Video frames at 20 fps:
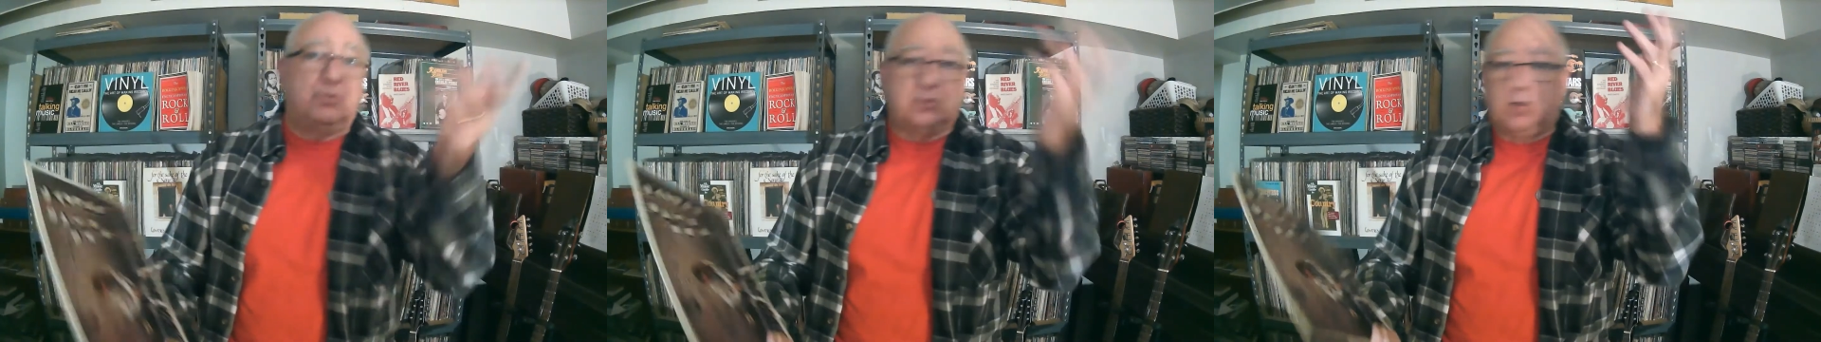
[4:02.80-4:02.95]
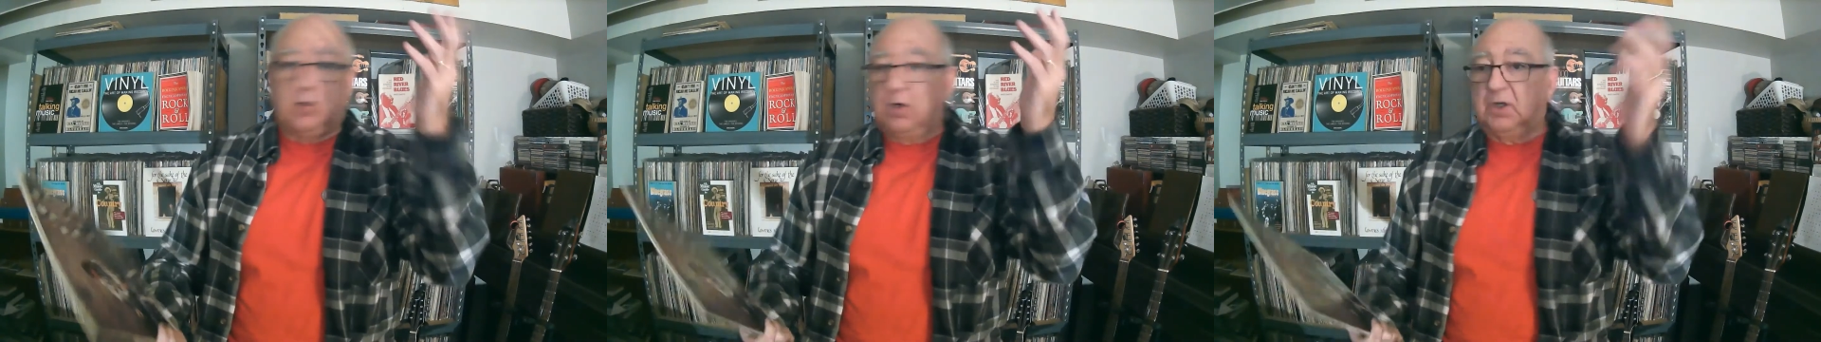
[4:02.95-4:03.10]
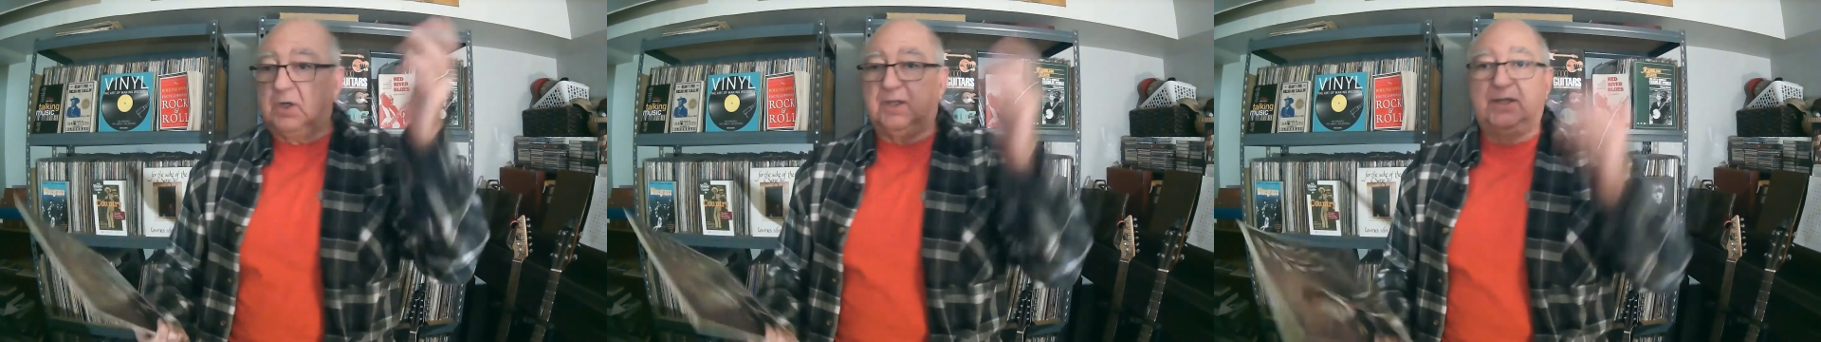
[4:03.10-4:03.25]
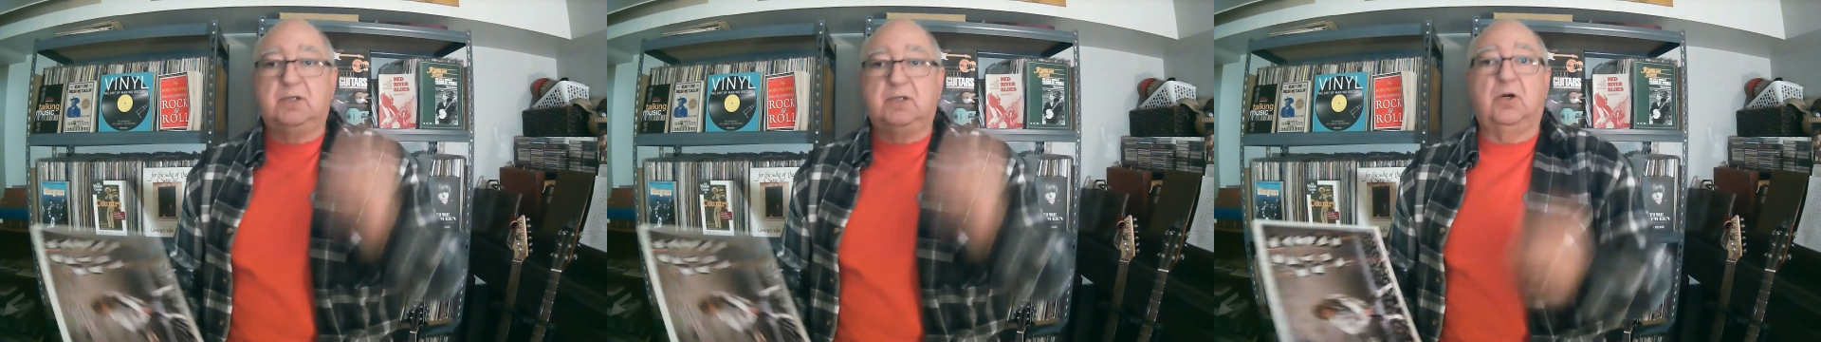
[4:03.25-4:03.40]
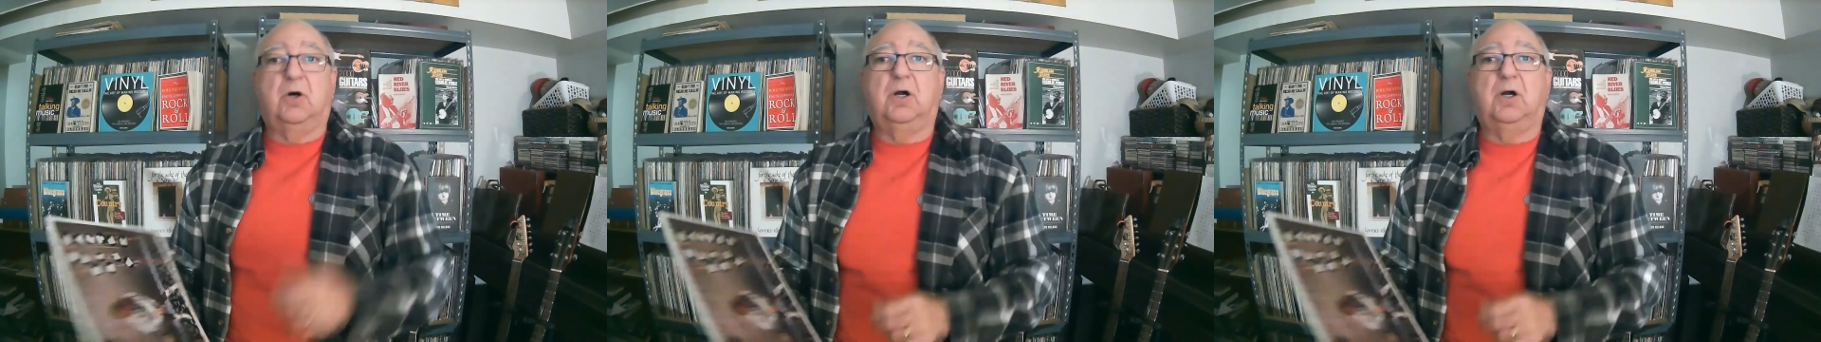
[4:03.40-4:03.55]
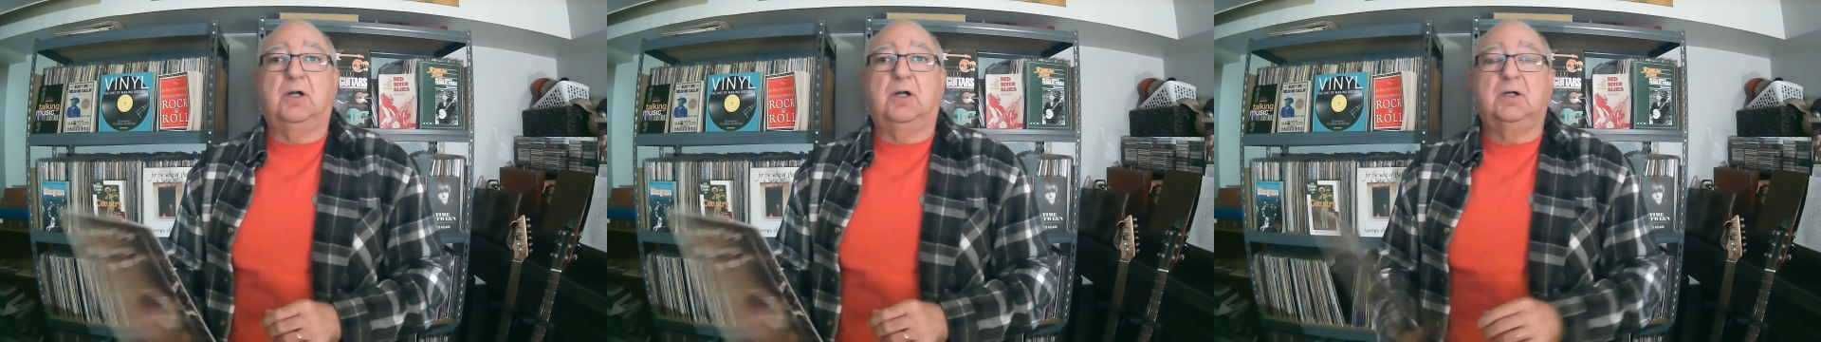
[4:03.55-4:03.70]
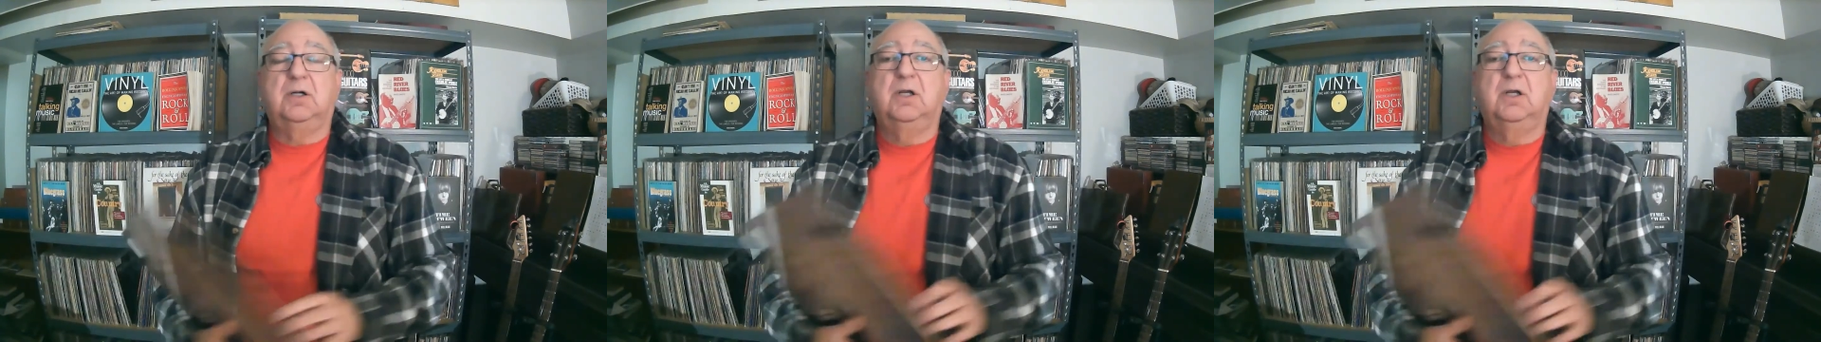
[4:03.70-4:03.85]
Carlene
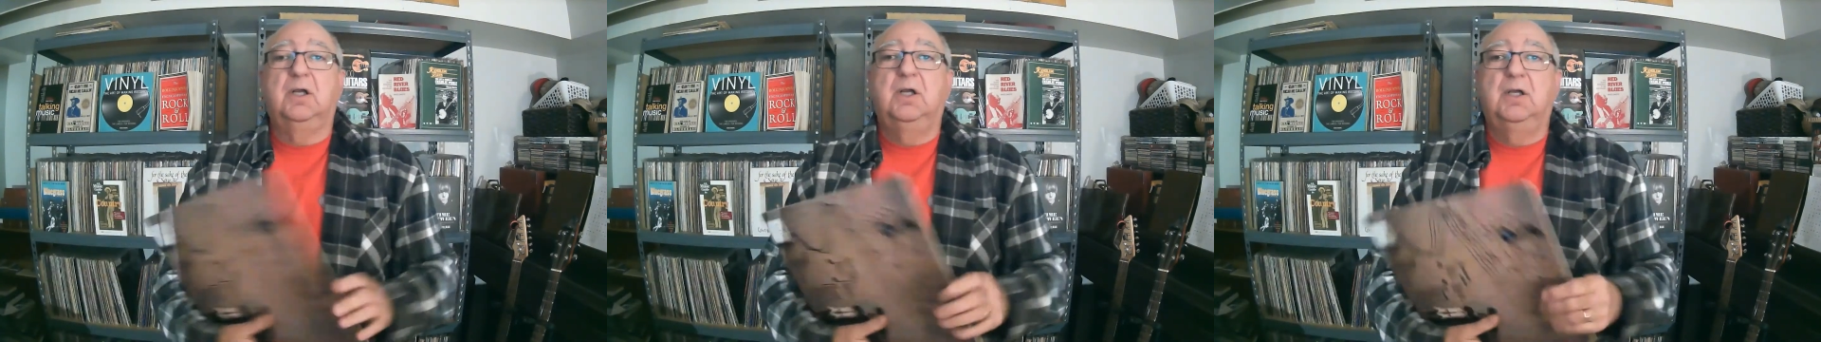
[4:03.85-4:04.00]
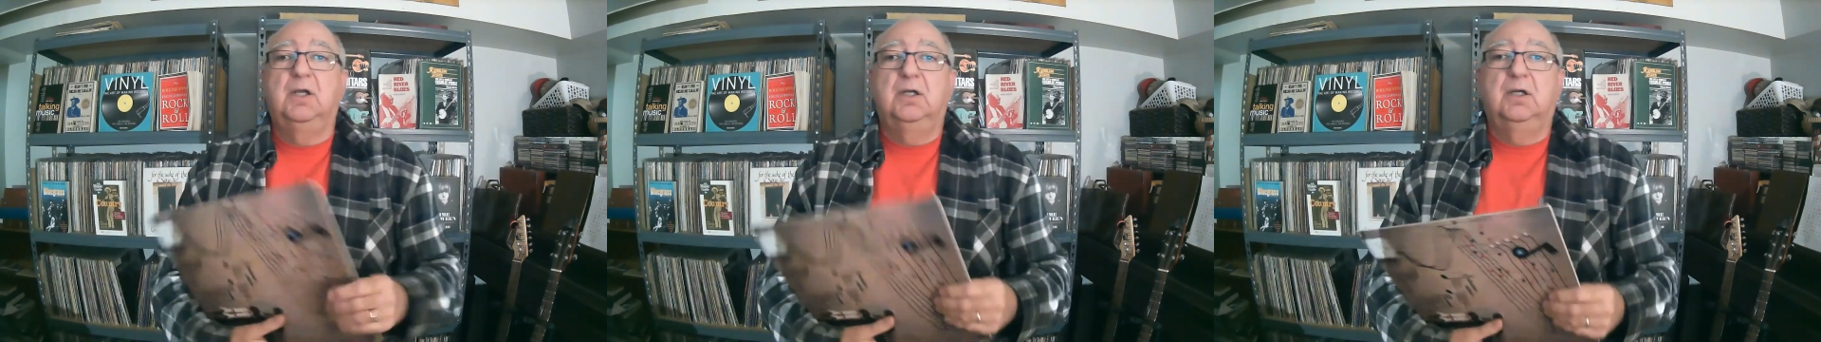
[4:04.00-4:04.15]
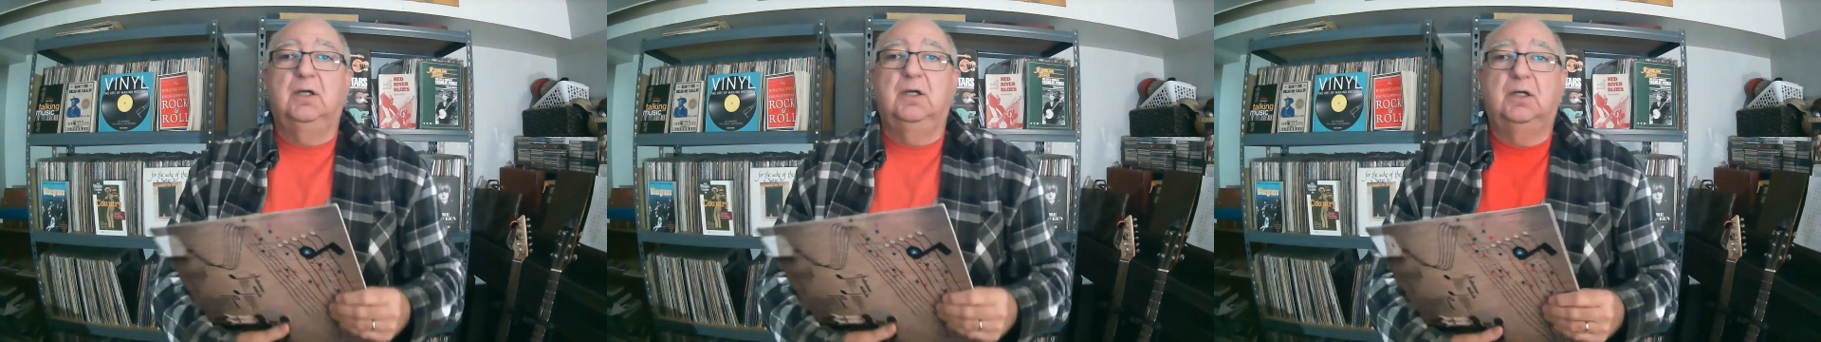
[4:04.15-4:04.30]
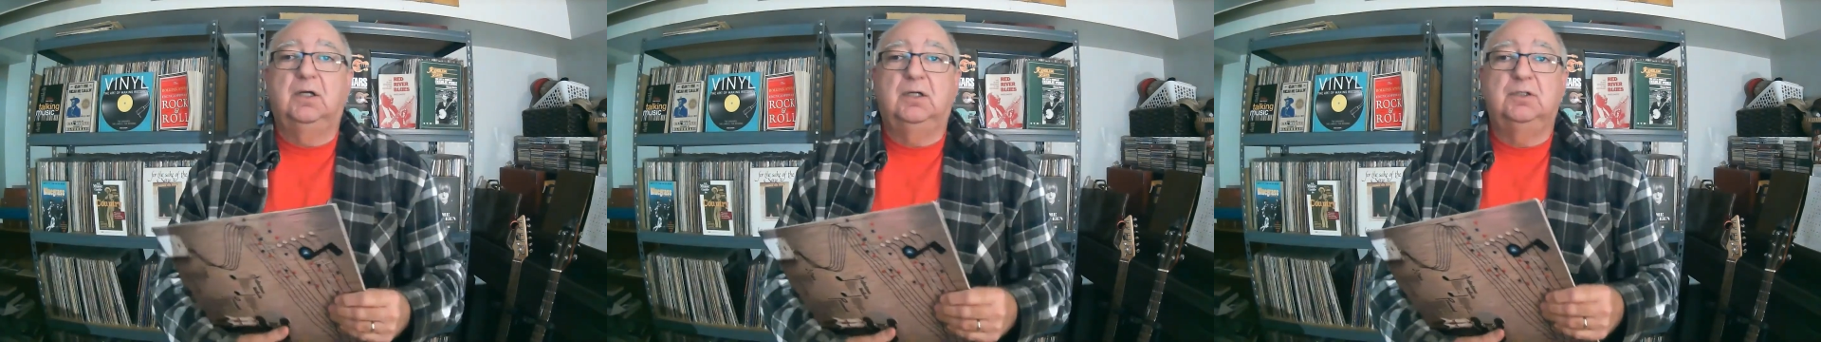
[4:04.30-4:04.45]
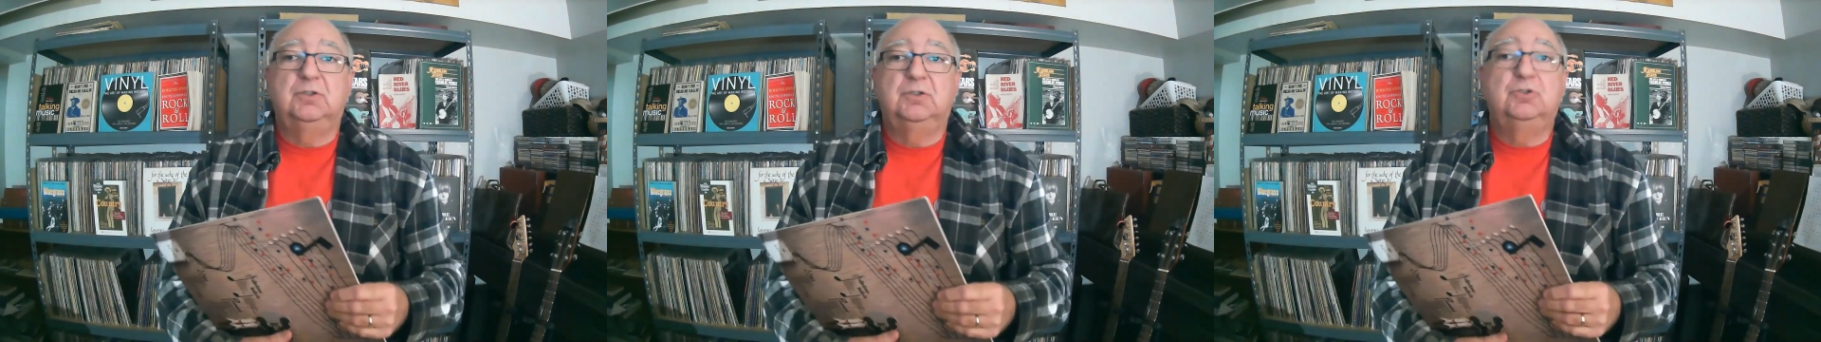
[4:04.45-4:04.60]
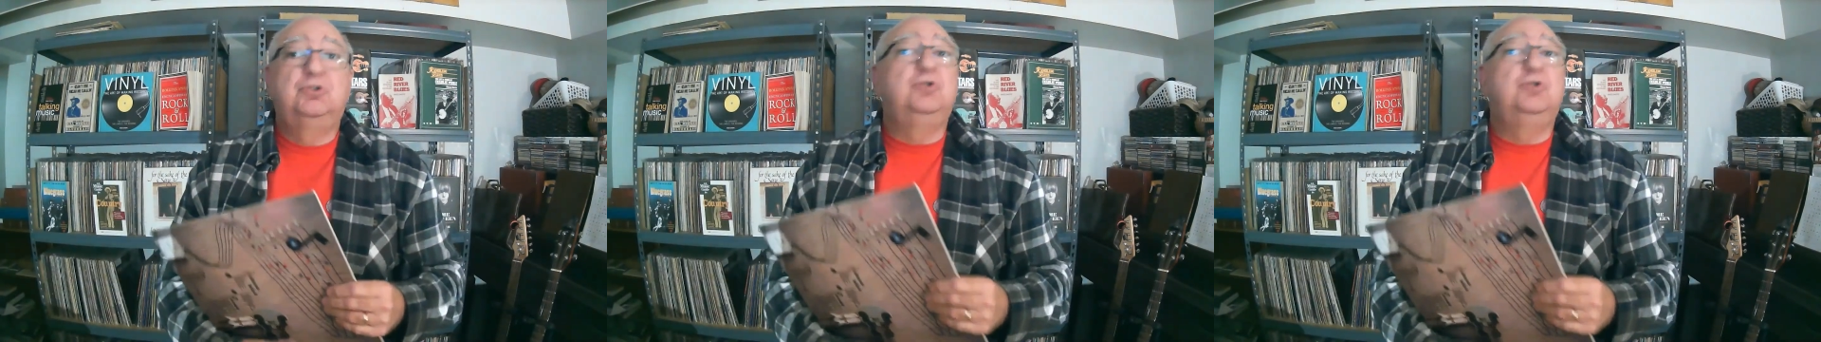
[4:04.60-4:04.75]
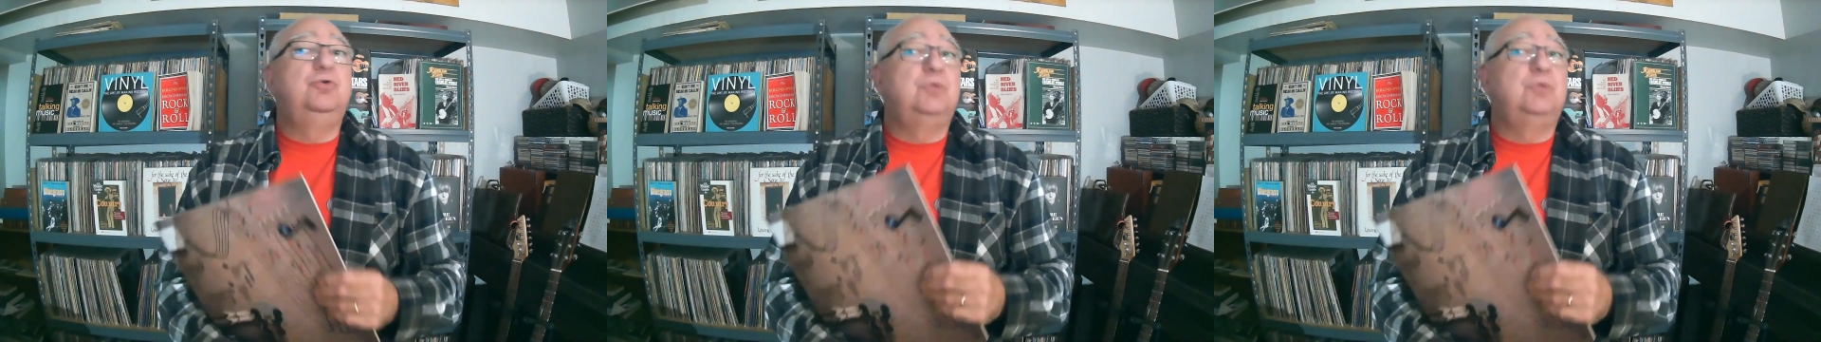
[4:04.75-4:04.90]
Carter,
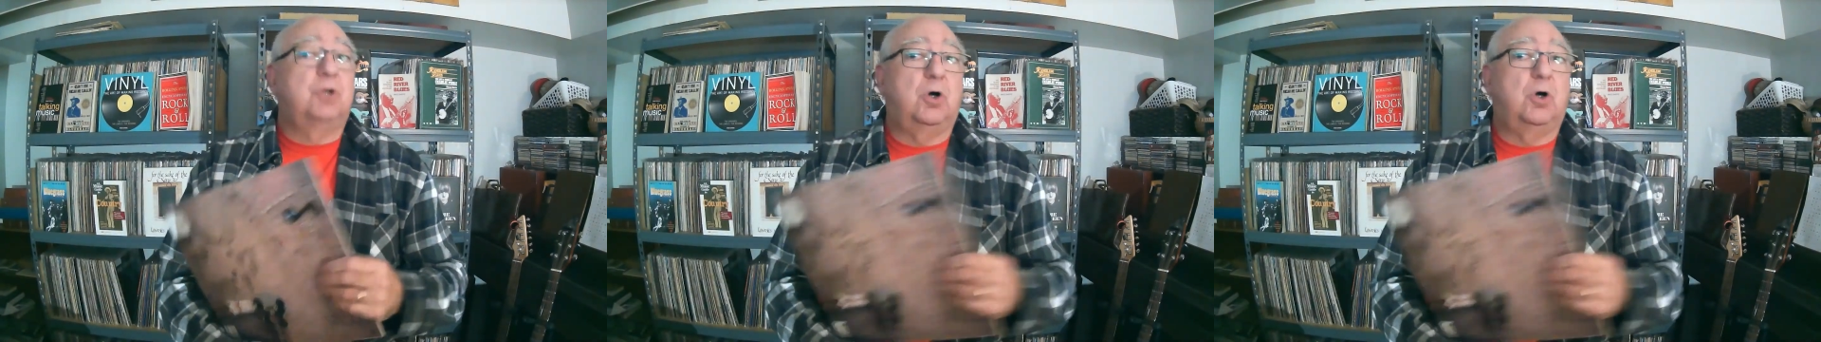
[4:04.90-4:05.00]
June